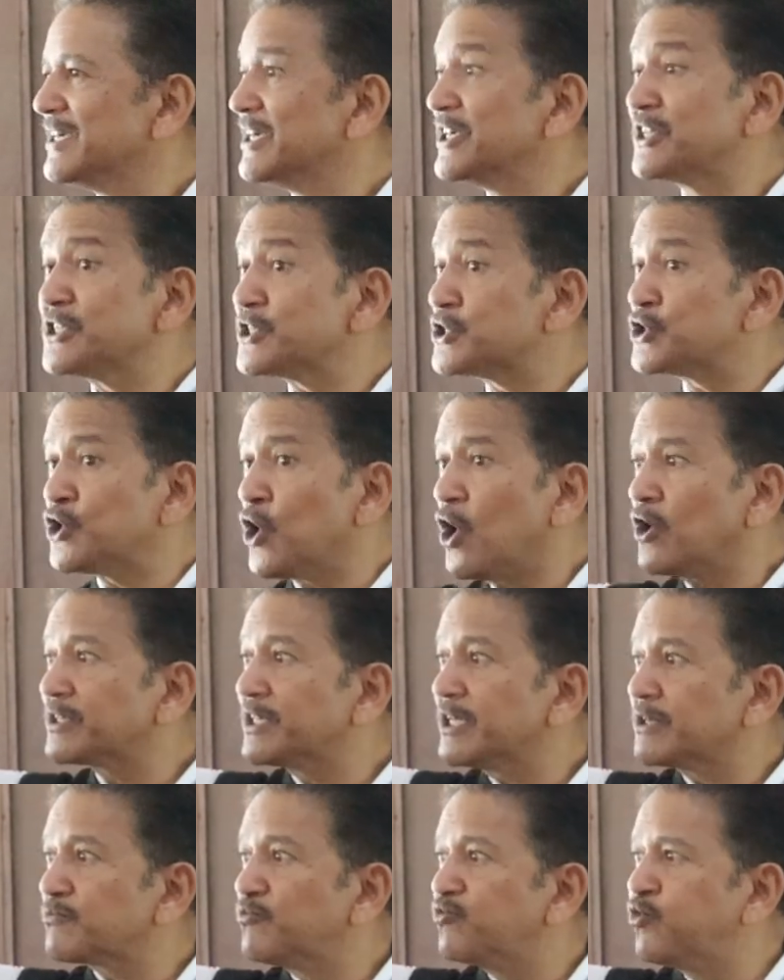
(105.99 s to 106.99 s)
It is
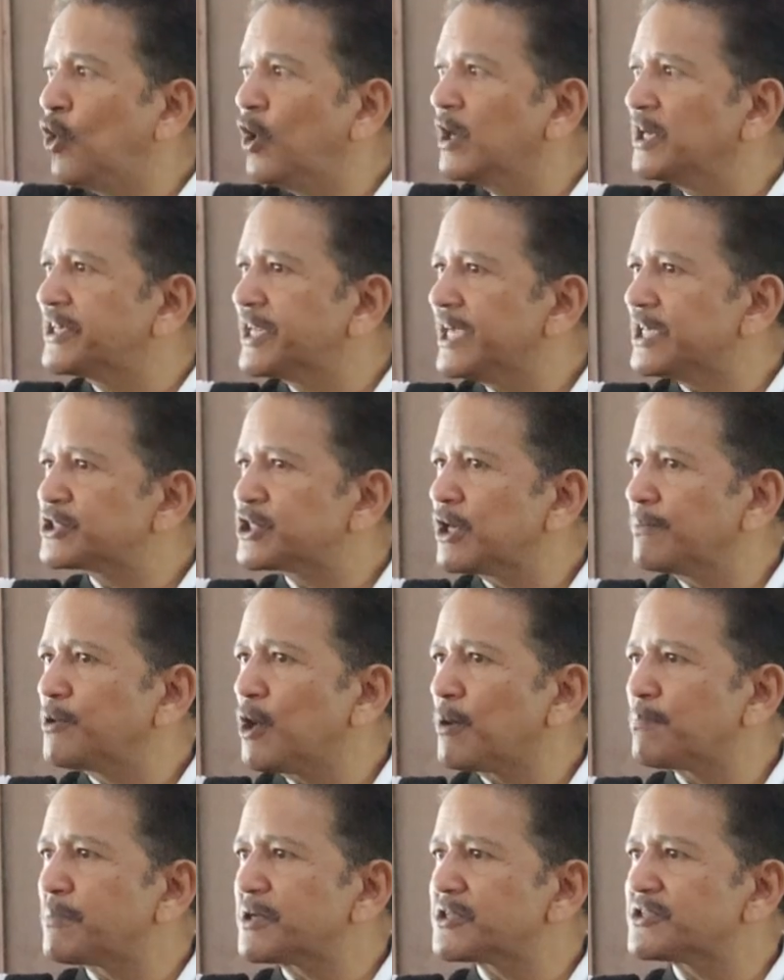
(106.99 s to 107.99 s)
not the full test of
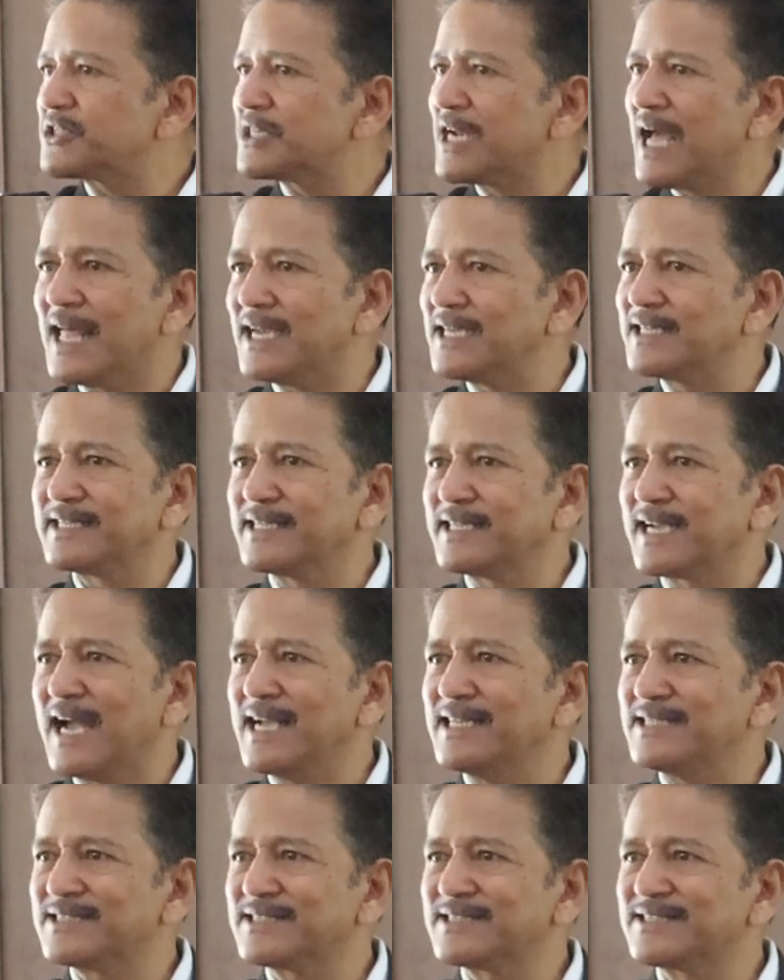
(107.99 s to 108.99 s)
your personality,
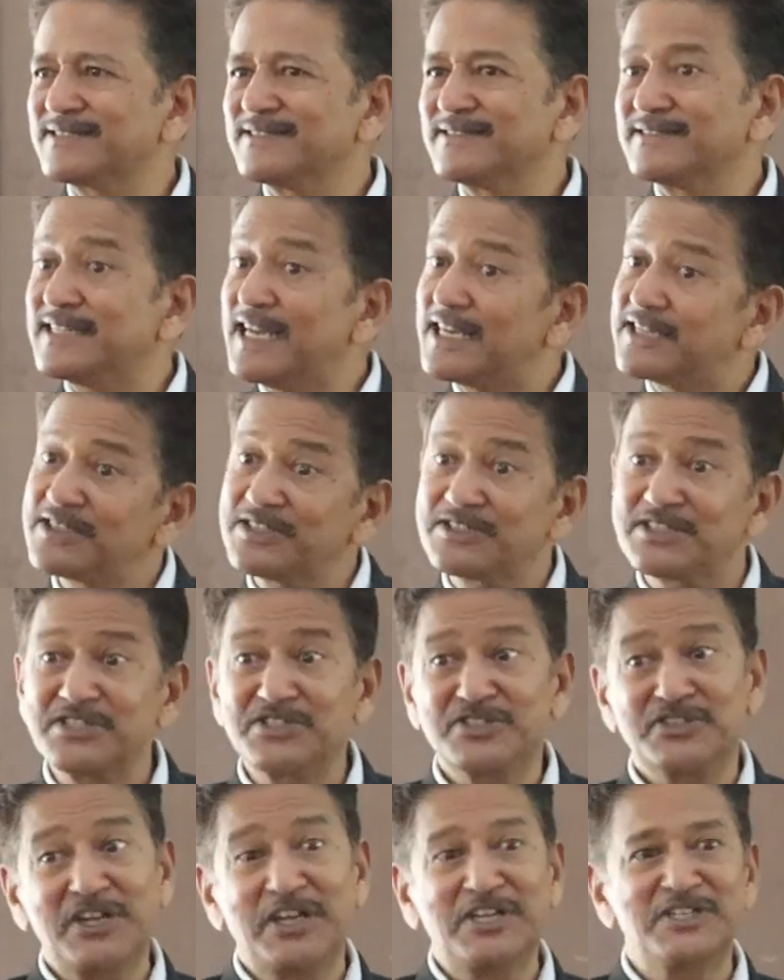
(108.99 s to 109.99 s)
guys. That is the
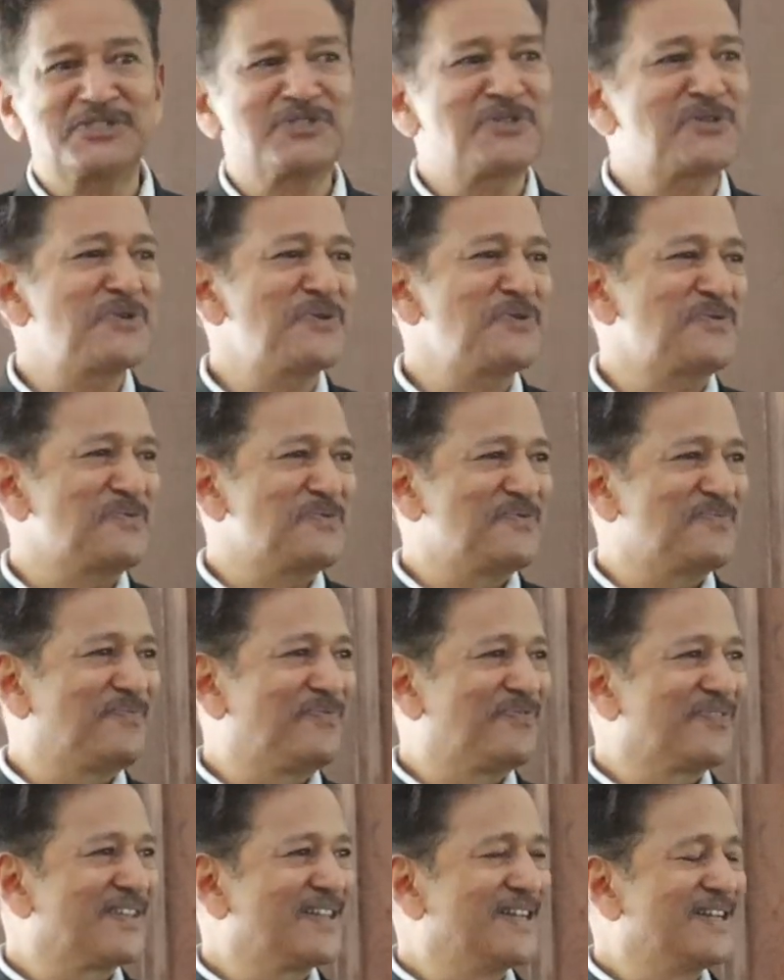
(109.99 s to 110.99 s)
stage 2.
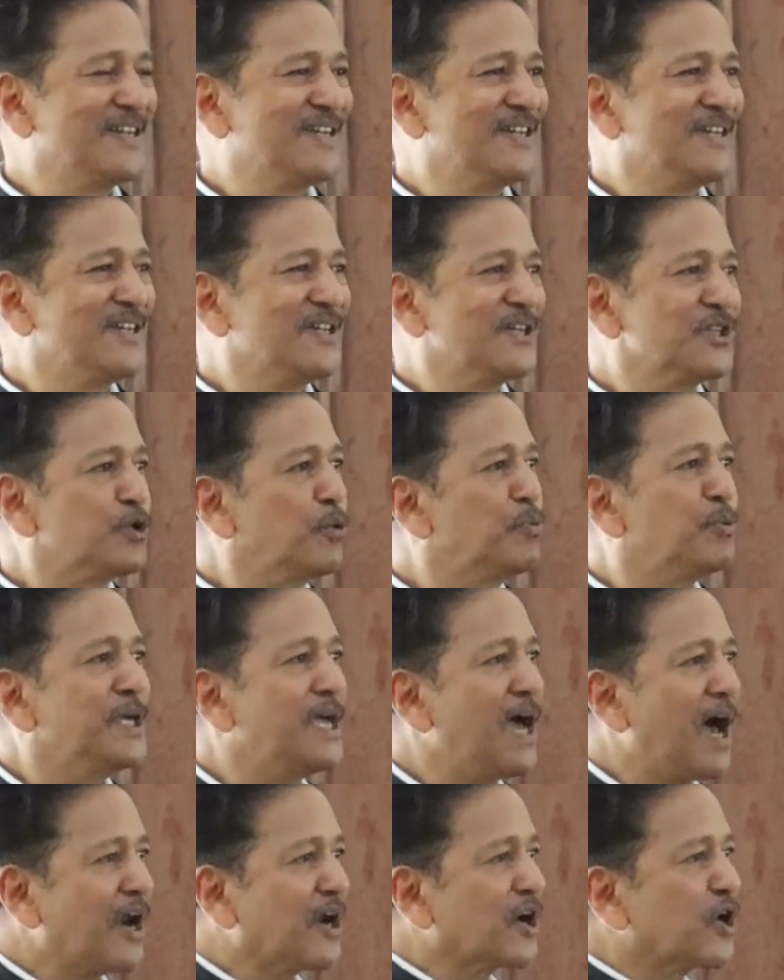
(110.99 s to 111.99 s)
So
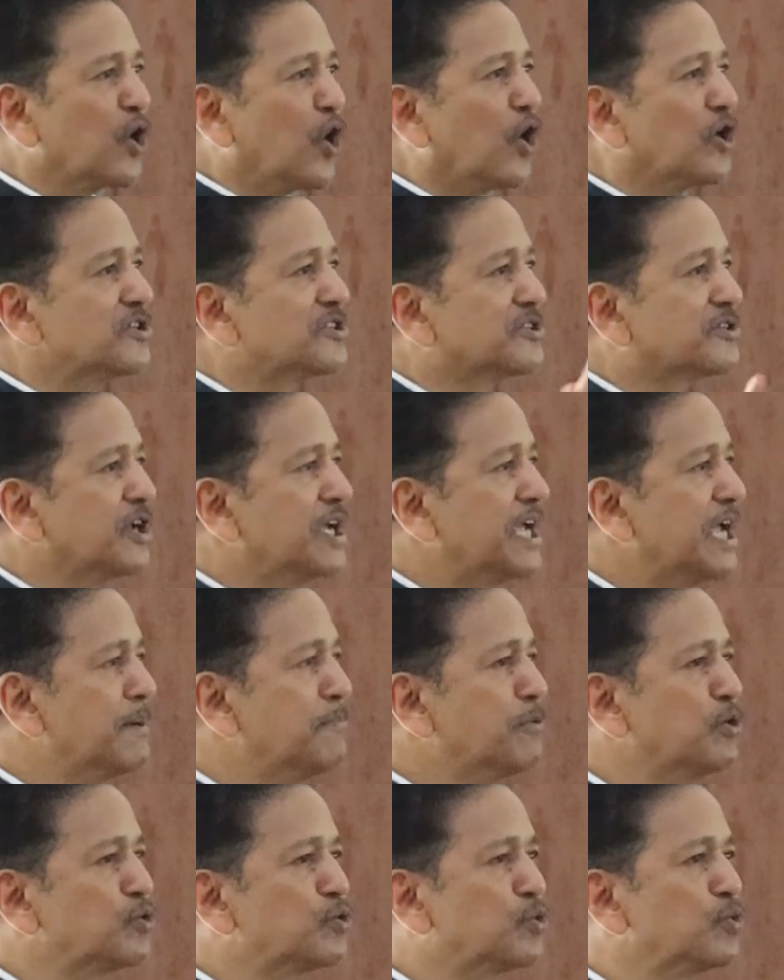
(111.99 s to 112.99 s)
we are not
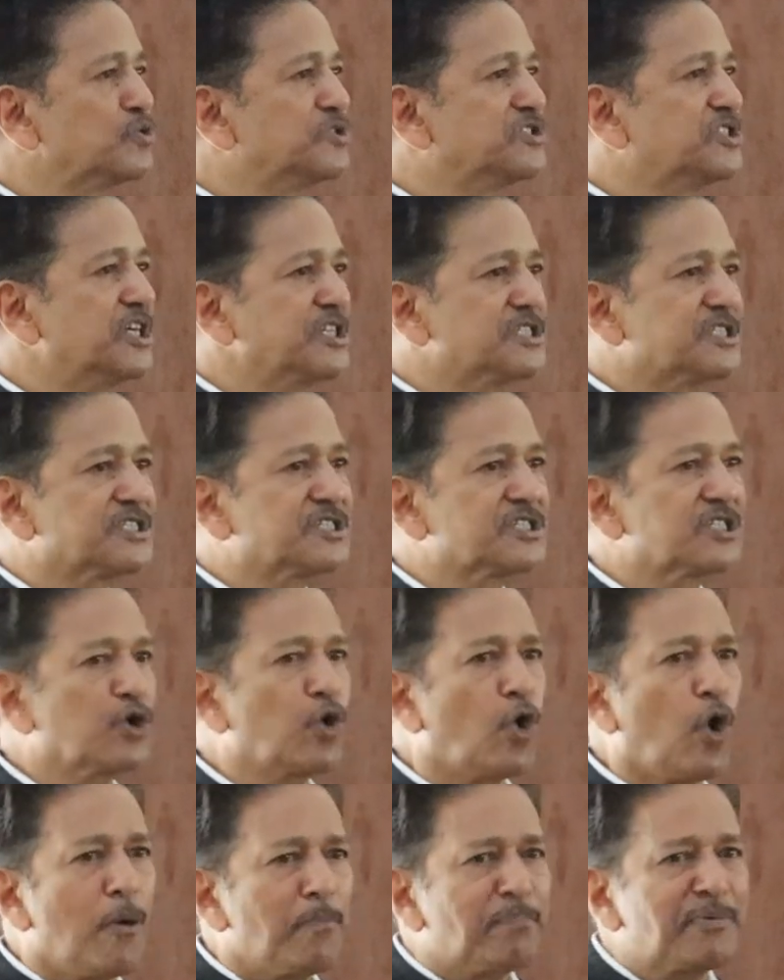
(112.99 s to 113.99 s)
able to
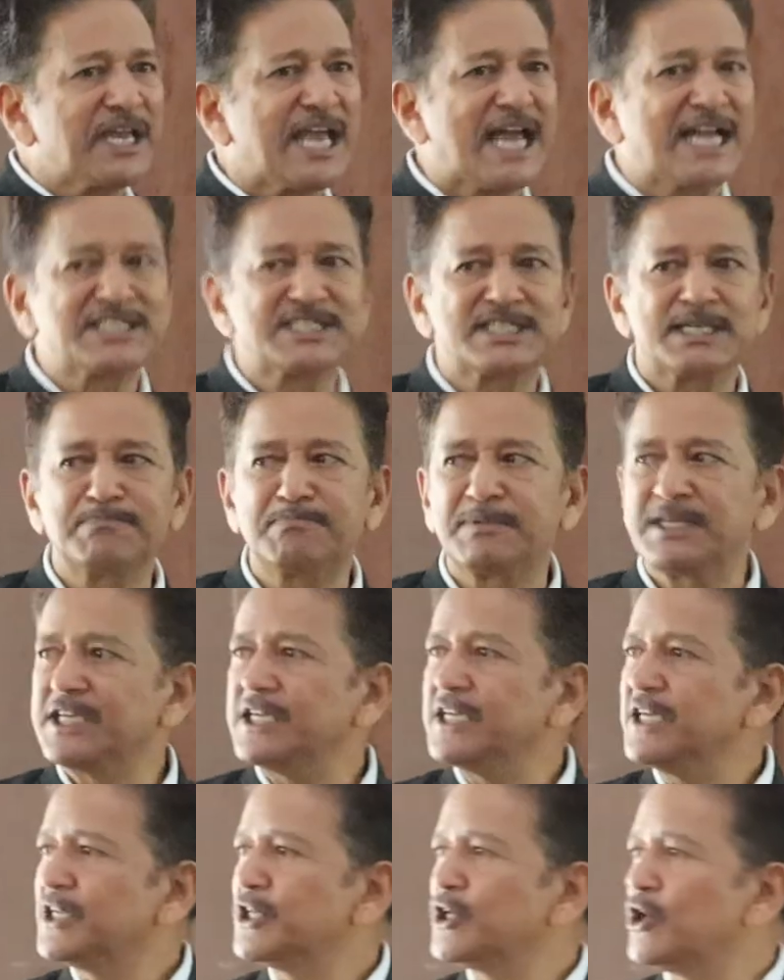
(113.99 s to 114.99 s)
just
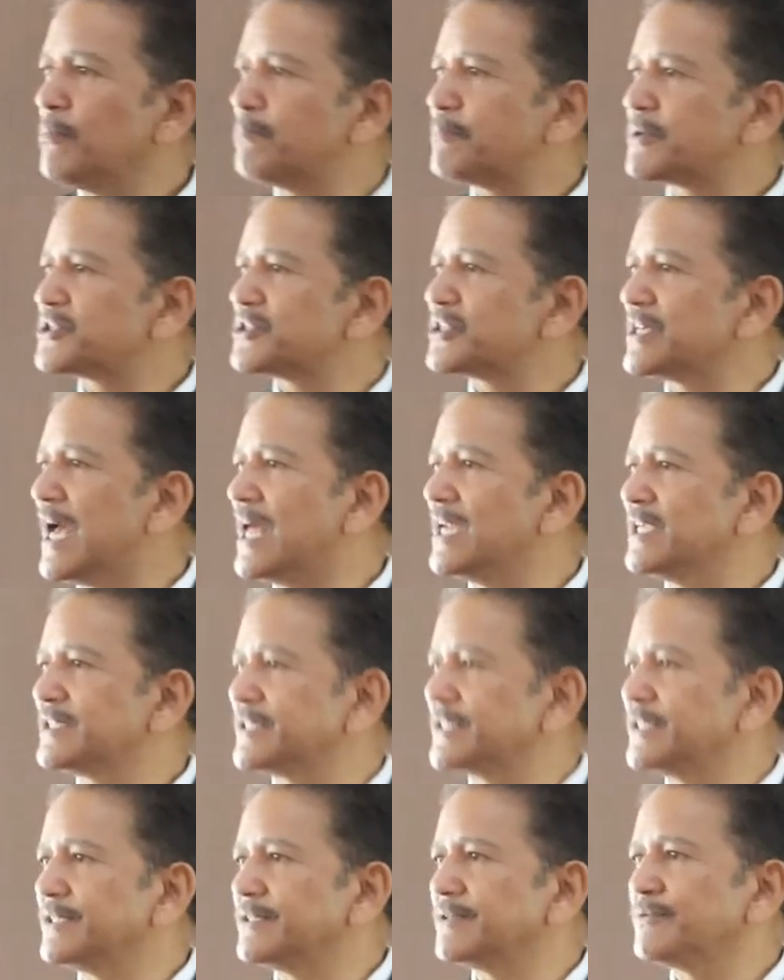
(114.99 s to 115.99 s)
comprehensively your
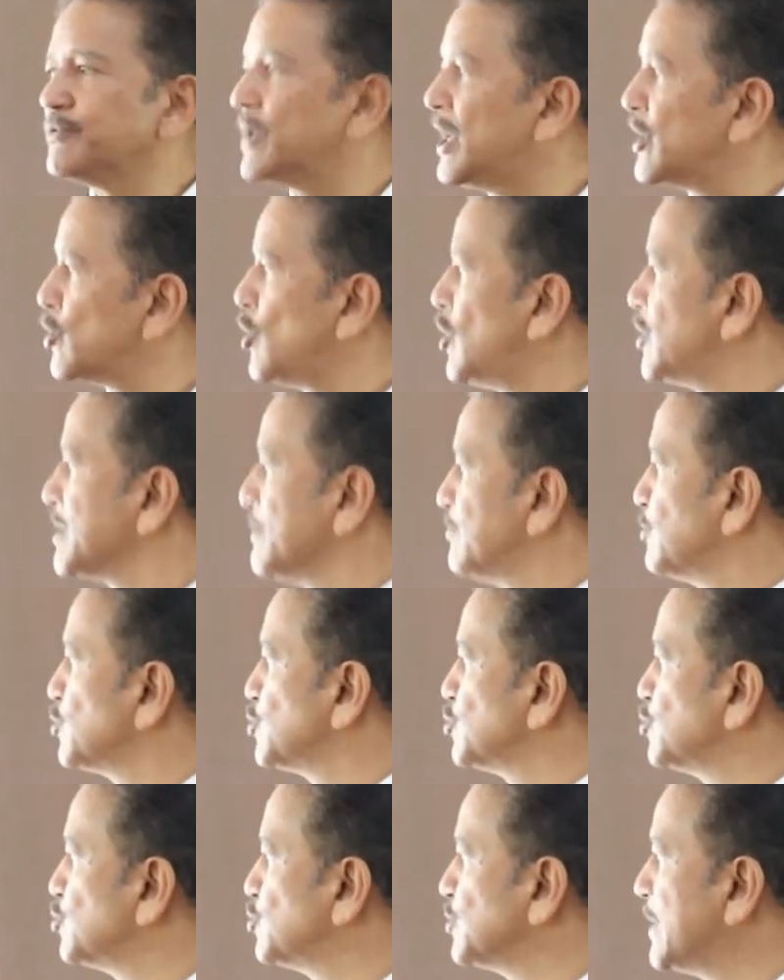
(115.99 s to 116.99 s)
personality. We are not able
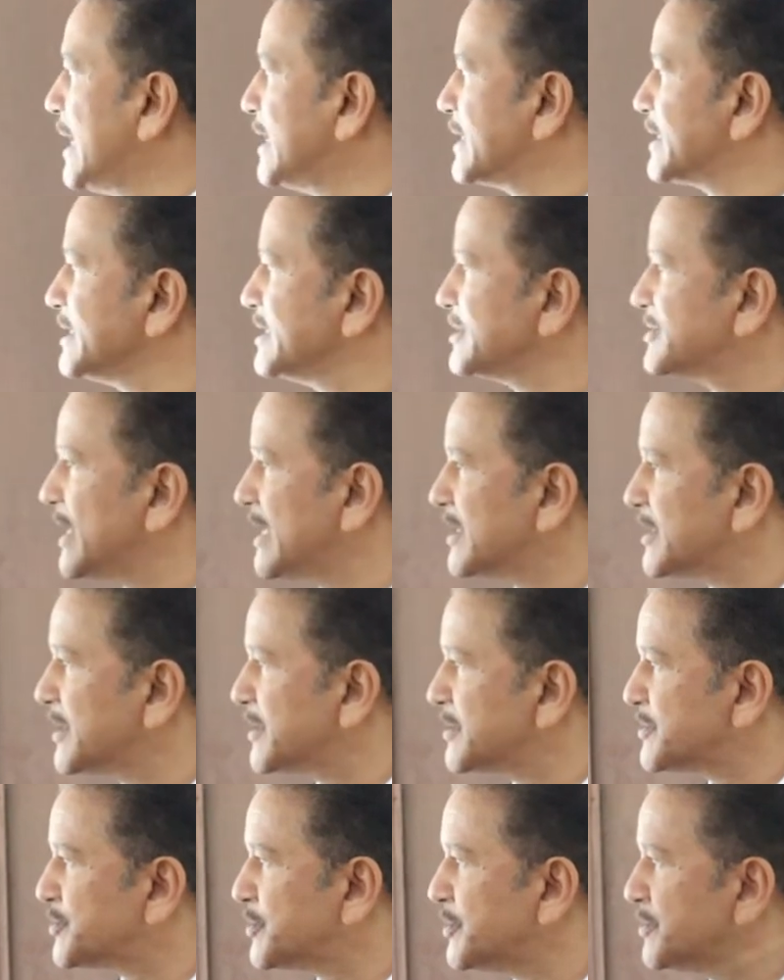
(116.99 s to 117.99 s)
to do that. Is that
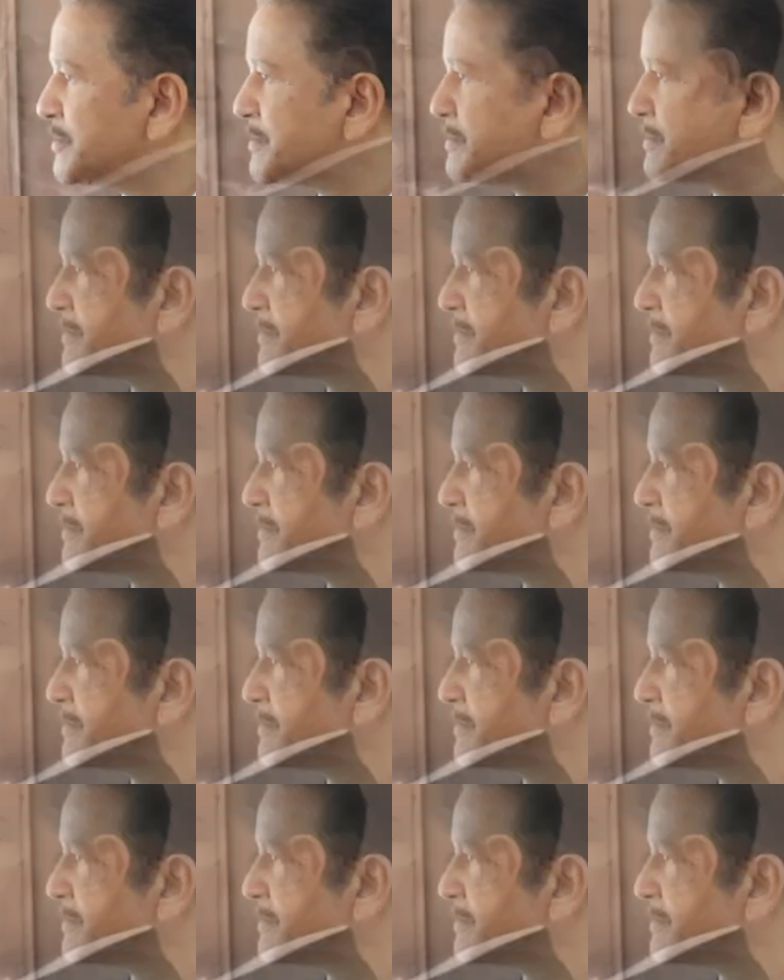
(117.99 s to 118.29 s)
understood?